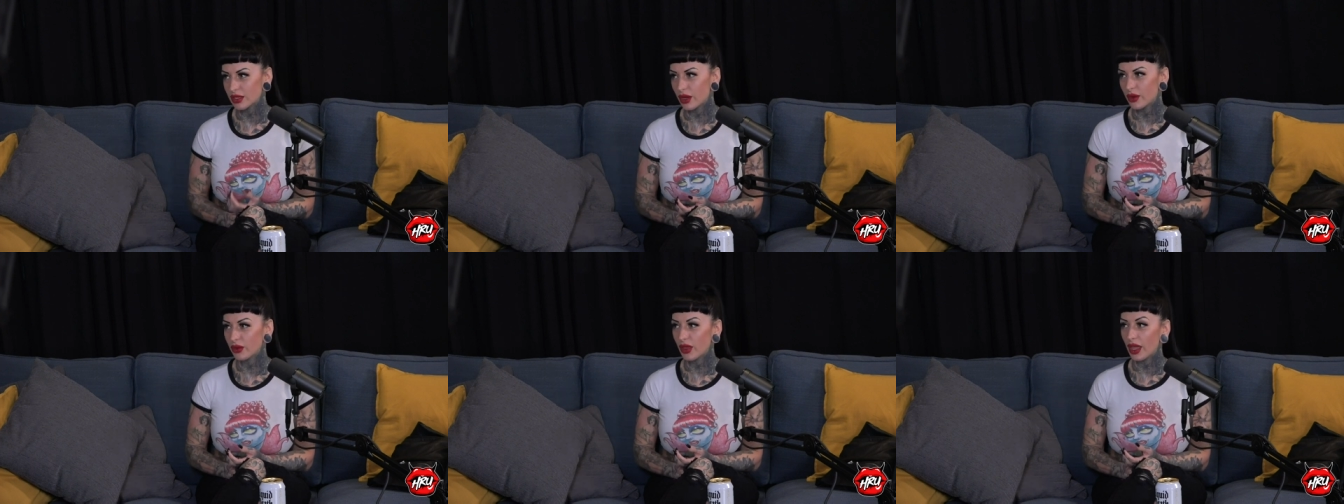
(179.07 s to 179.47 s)

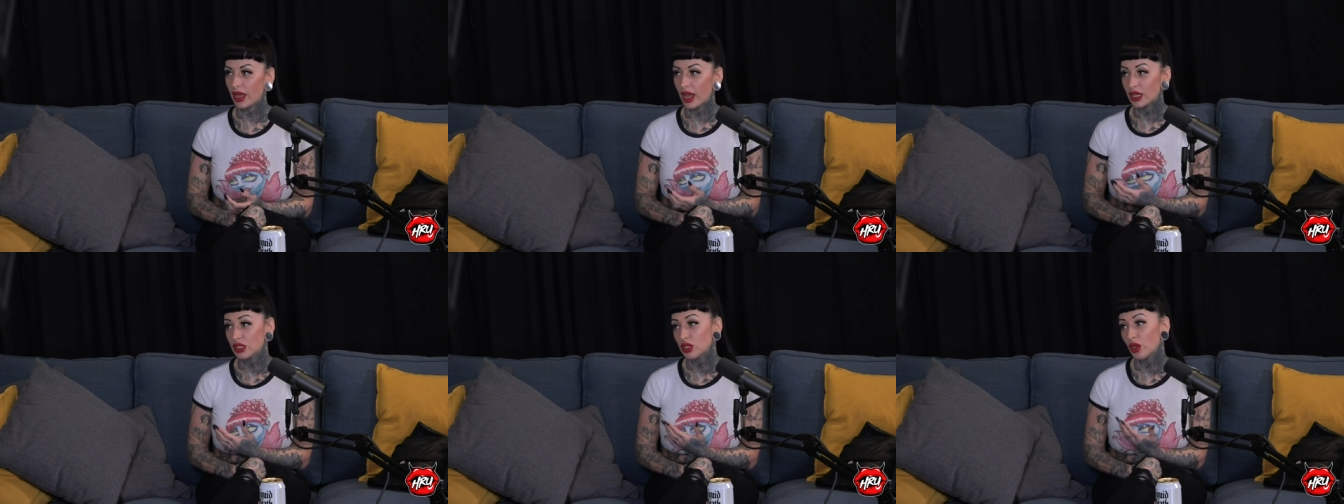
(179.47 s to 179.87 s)
So,
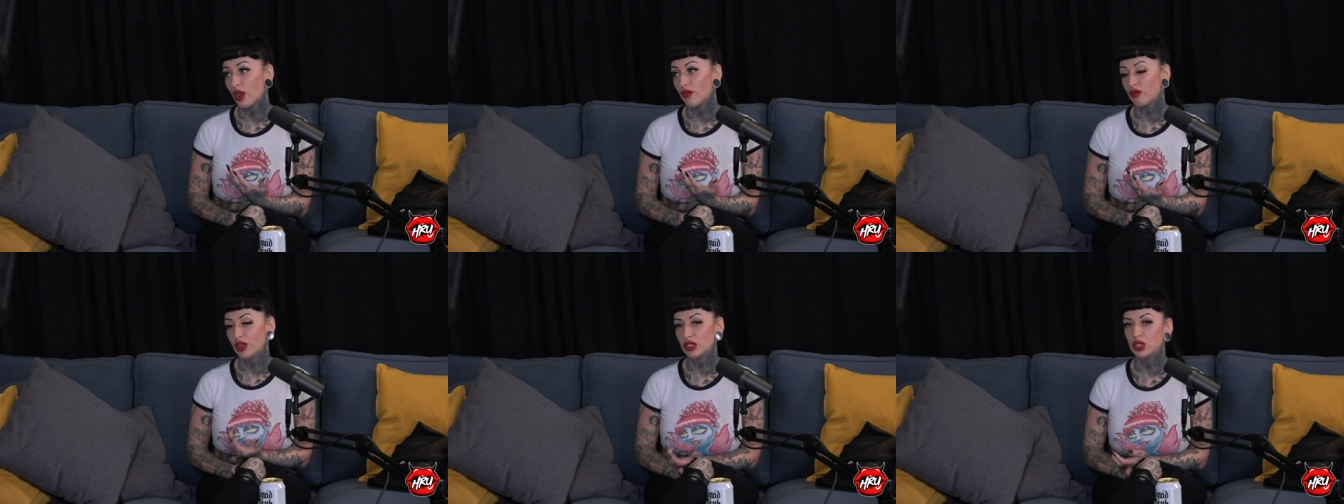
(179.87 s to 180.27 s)
like, I still
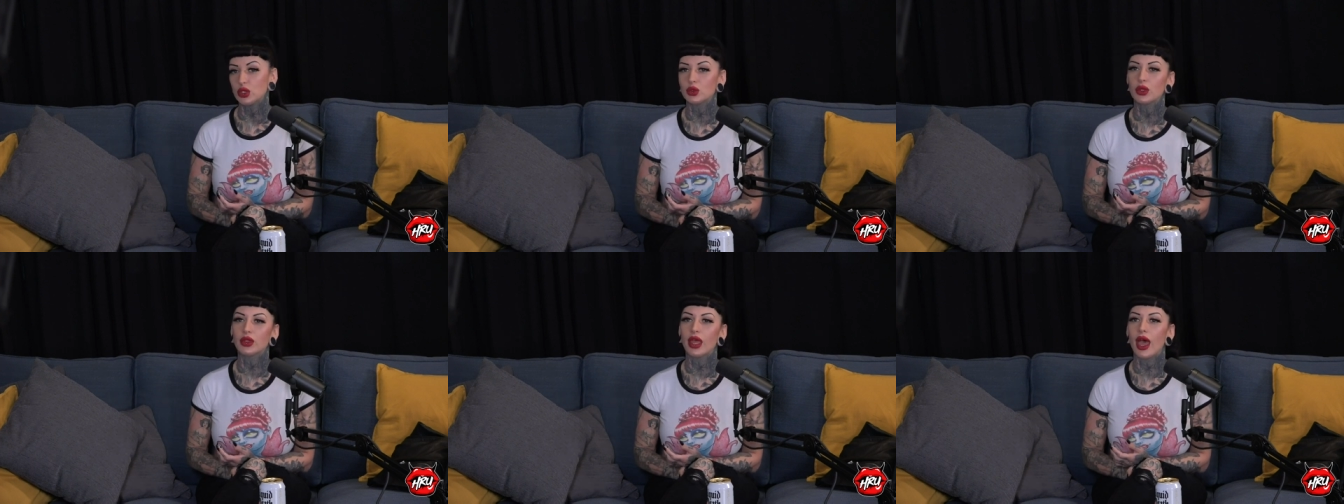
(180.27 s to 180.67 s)
have
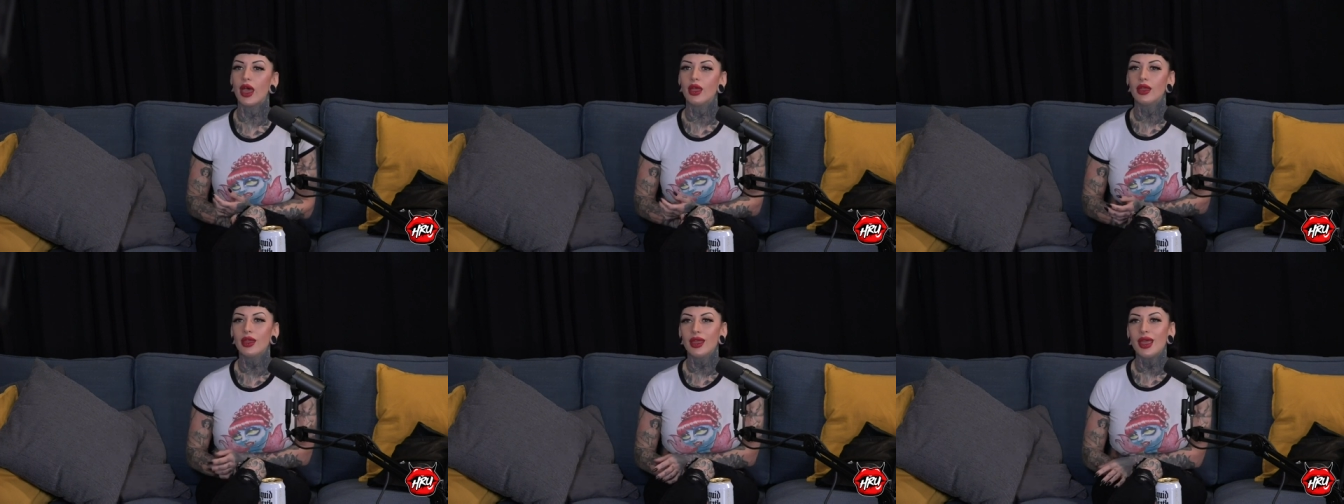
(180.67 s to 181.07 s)
issues with
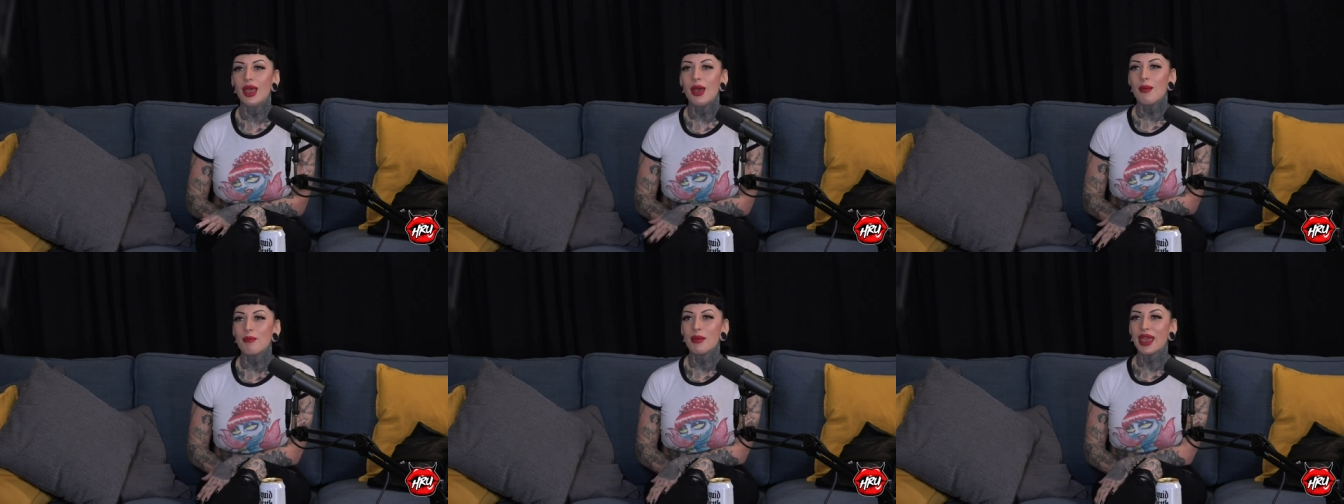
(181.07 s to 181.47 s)
that.
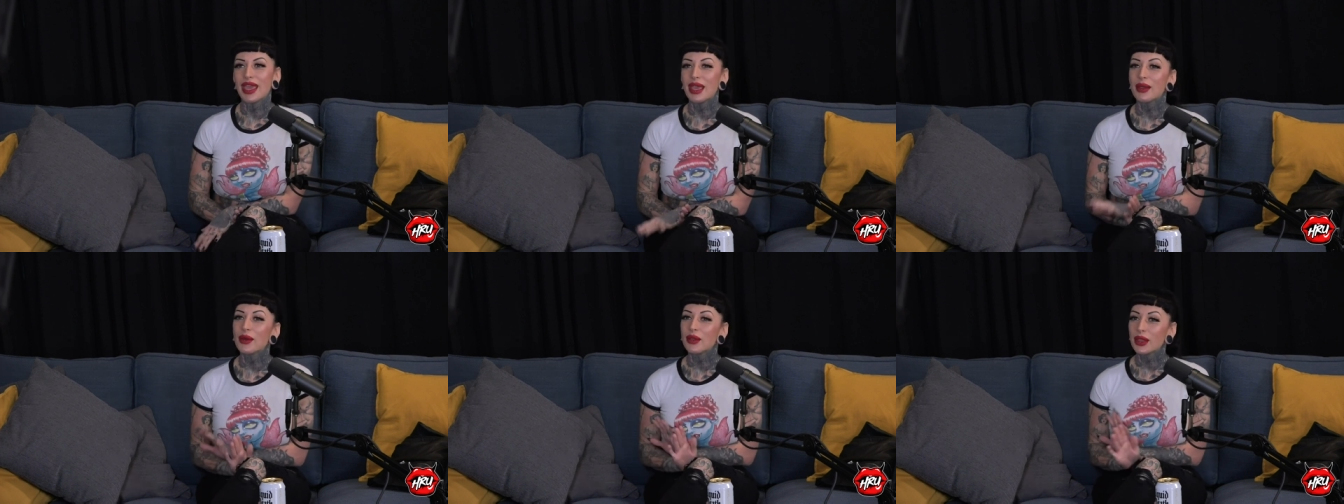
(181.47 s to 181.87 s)
My
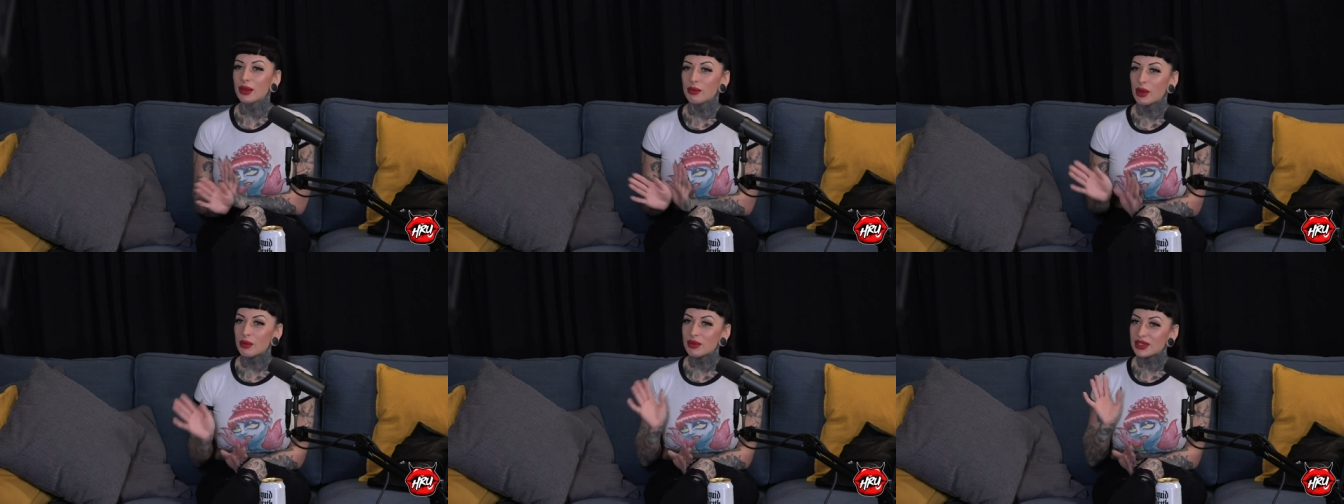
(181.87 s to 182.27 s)

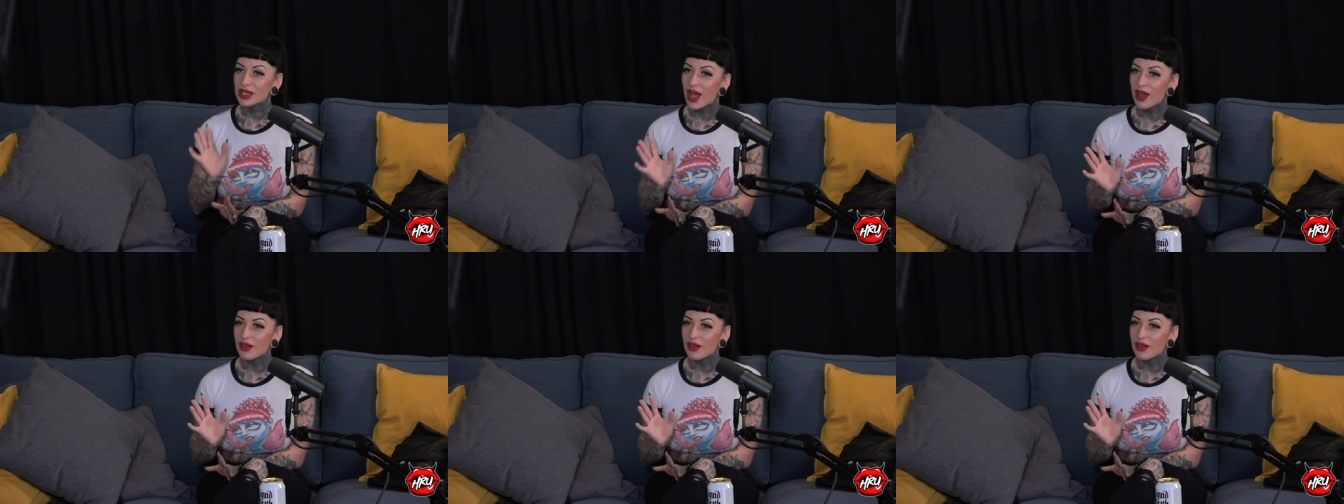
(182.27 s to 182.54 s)
equilibrium is